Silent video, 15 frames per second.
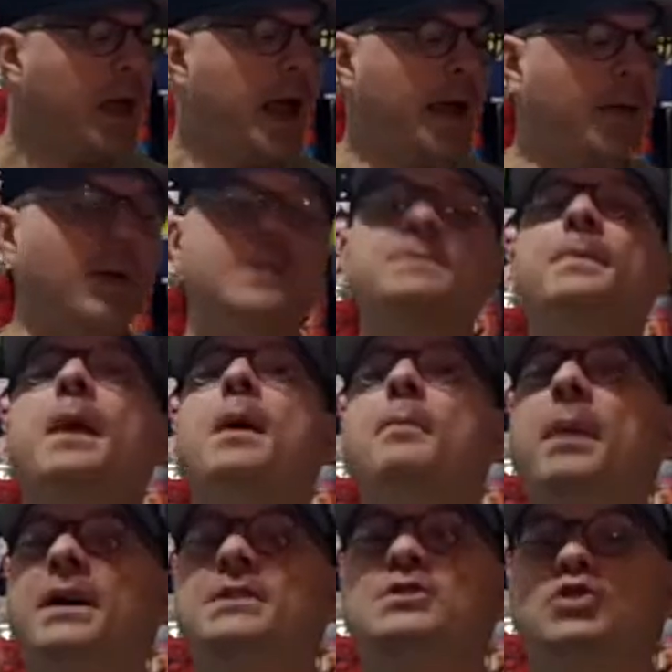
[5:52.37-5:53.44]
Anyways,
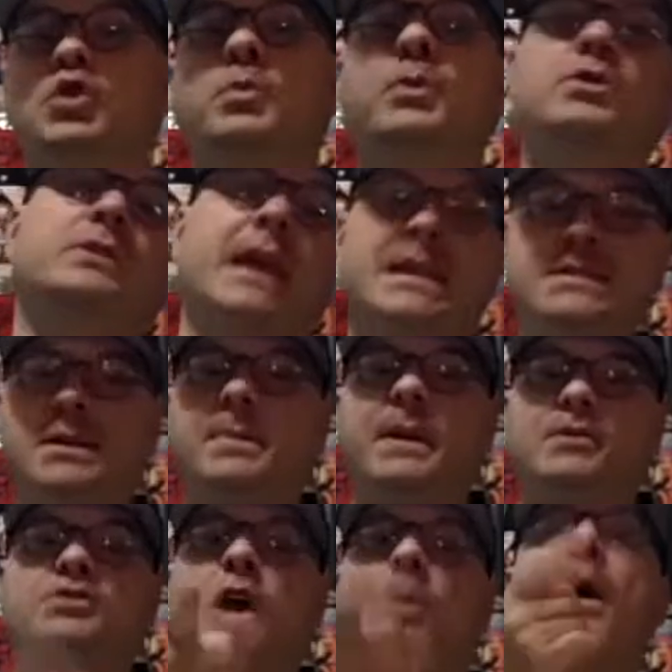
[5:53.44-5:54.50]
but super tasty
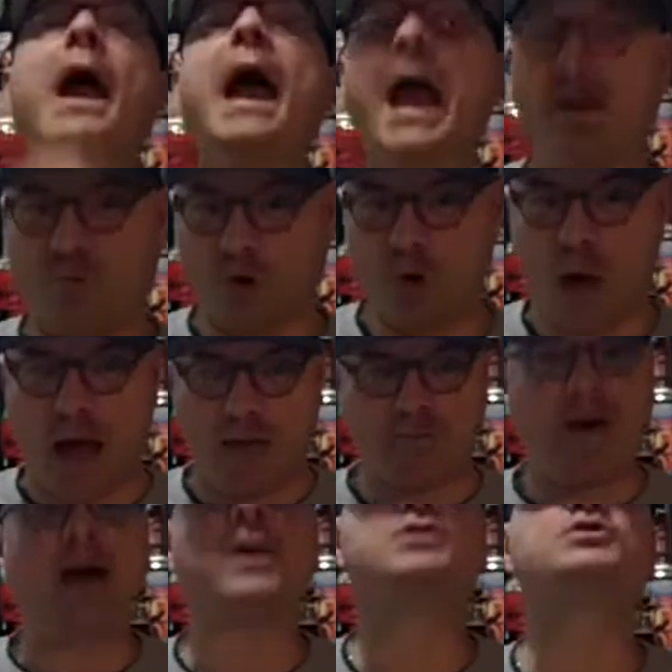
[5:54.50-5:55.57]
beer. So, have you had
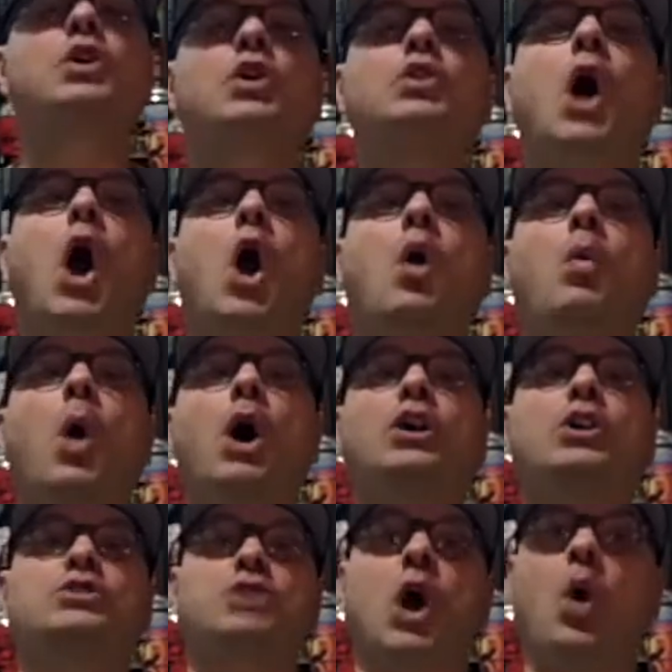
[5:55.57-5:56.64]
Firestone?
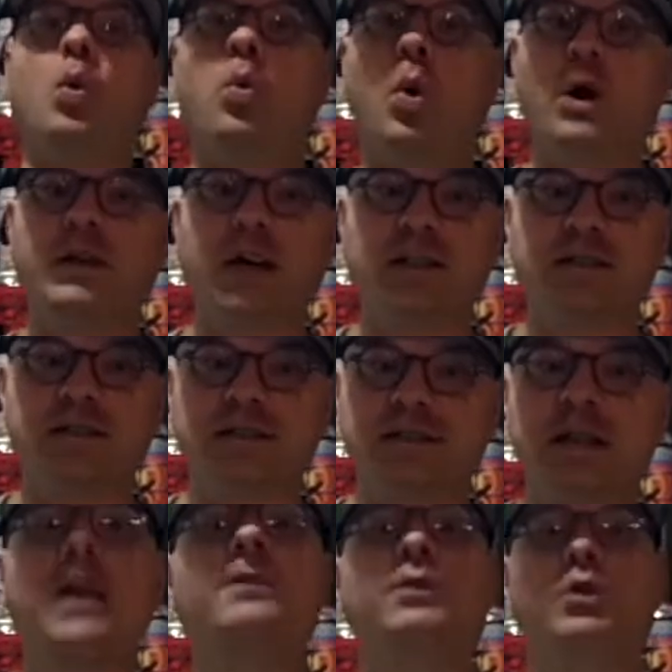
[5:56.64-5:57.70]
Walker's
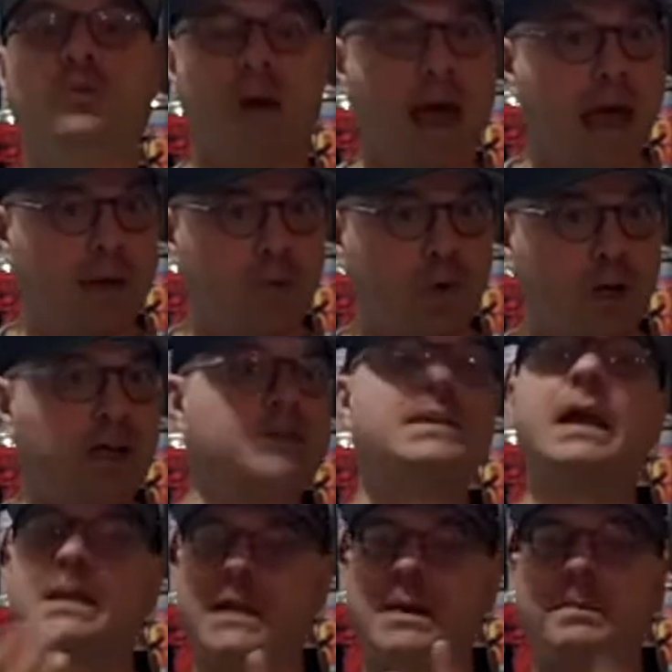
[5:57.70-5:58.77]
Wookus. If you've had Wookus,
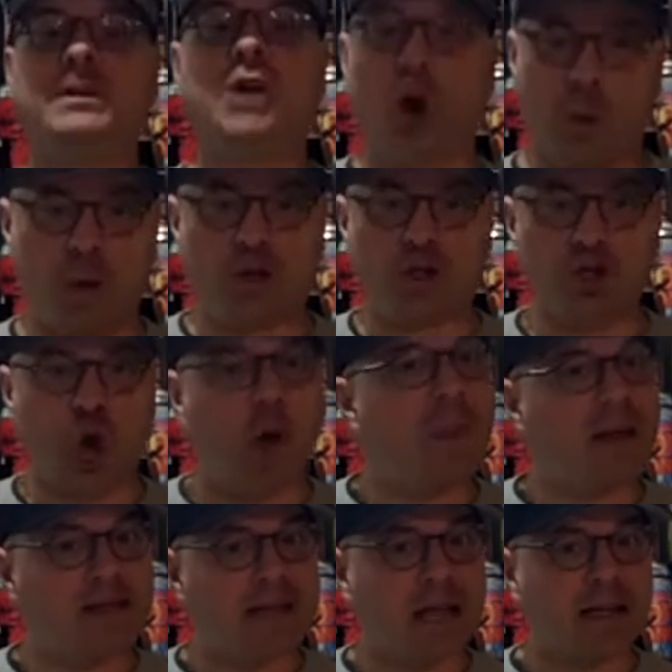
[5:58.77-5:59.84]
let me know what you know
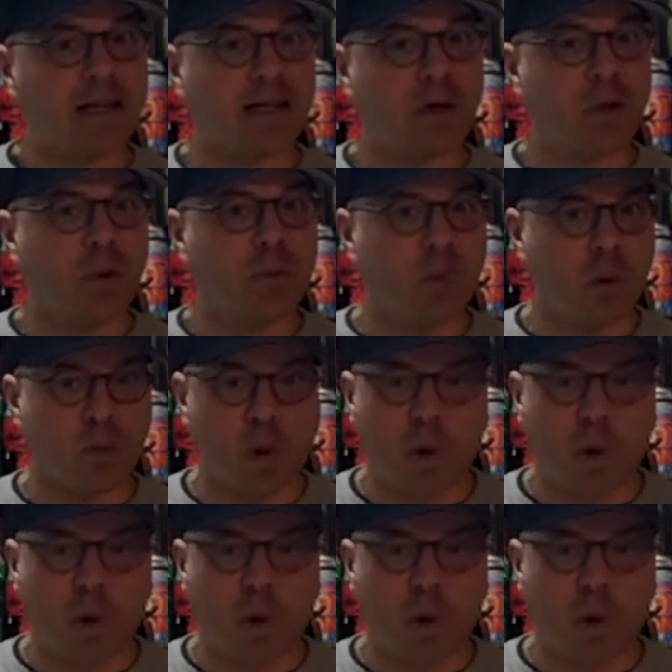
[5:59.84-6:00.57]
because I like to quit pro